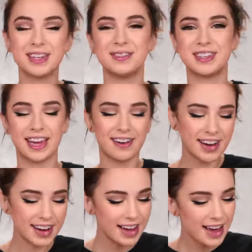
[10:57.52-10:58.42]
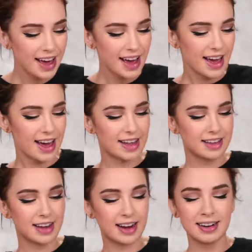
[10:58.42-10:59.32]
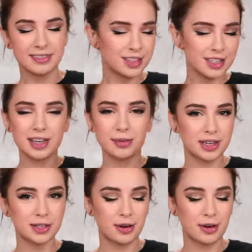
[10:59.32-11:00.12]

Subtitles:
Mascara. And just a quick